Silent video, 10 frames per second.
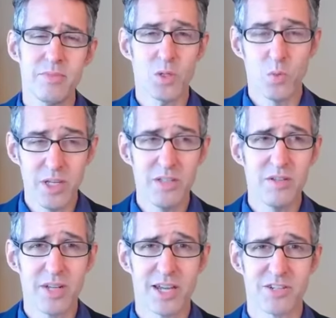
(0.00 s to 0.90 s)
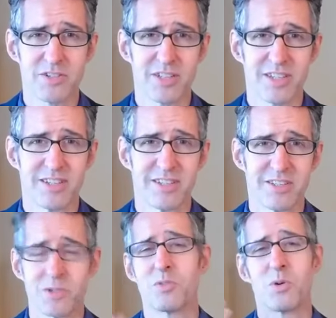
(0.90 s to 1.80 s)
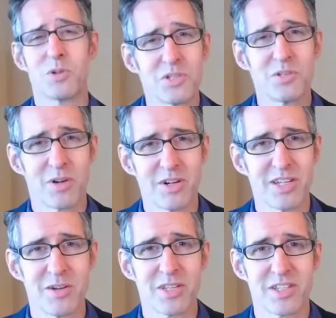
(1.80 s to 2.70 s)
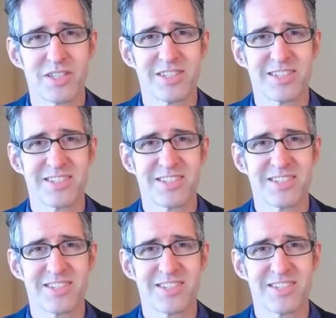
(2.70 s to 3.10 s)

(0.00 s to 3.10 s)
We do naturally. So of course you already know this